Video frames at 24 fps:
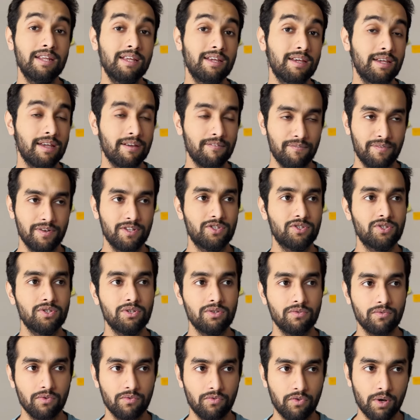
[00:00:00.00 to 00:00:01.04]
if it's
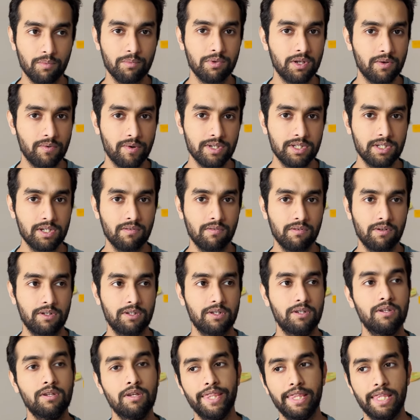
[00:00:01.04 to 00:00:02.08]
from University of
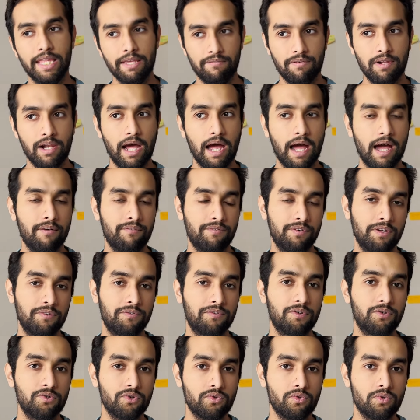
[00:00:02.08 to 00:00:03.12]
London, they will have
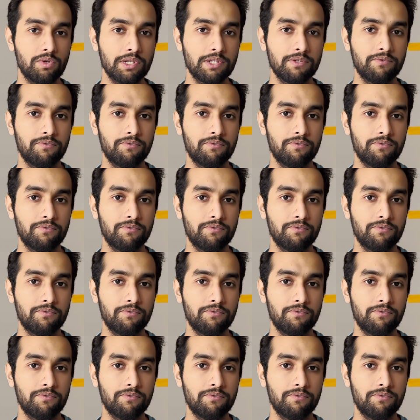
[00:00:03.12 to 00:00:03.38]
different rules